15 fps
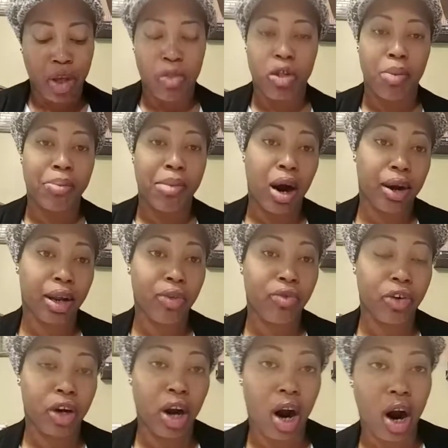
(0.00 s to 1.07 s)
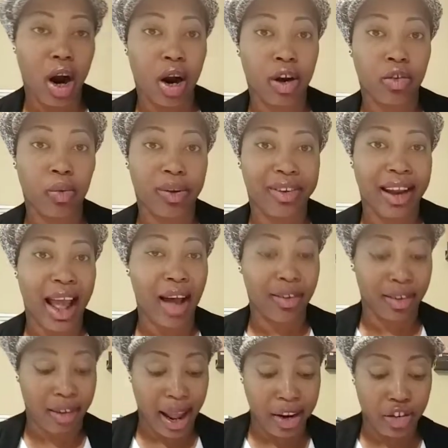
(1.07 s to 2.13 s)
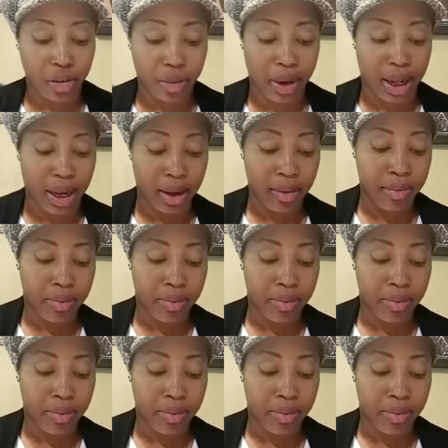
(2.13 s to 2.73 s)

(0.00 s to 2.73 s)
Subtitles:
The market for cars was now saturated.